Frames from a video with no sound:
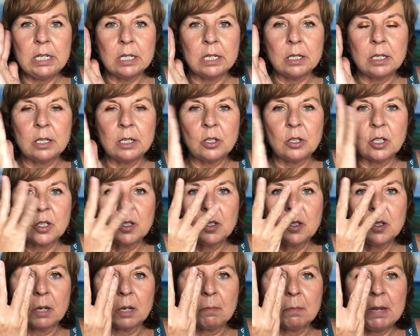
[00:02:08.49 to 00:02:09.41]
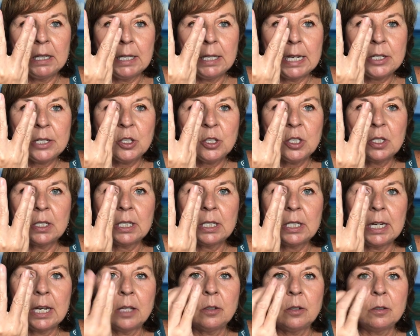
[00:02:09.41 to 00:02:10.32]
and it just stuck my lashes
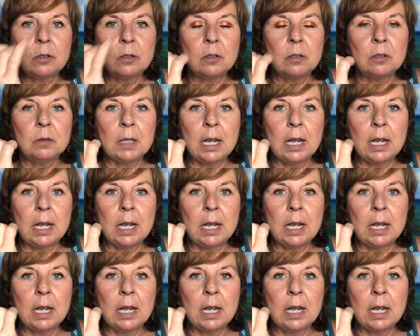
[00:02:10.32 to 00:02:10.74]
together